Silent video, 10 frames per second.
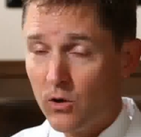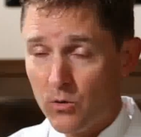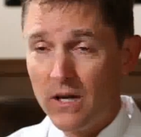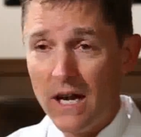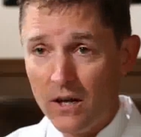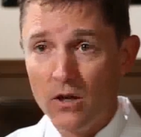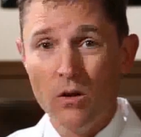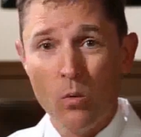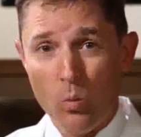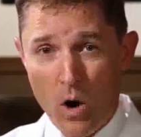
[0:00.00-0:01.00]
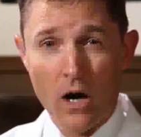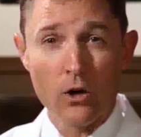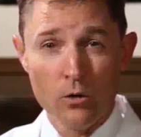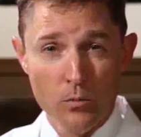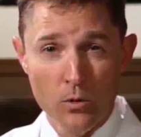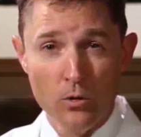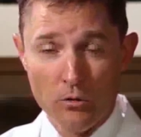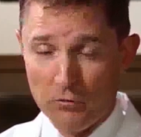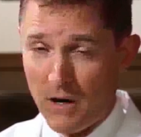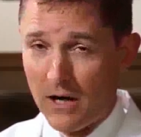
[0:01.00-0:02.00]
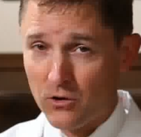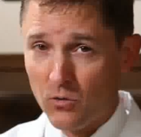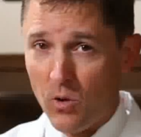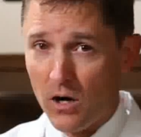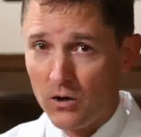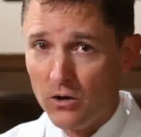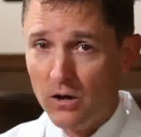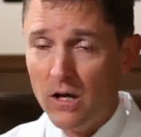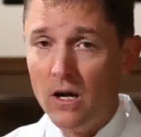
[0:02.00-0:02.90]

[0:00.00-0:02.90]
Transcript: created walker boot or fracture walker,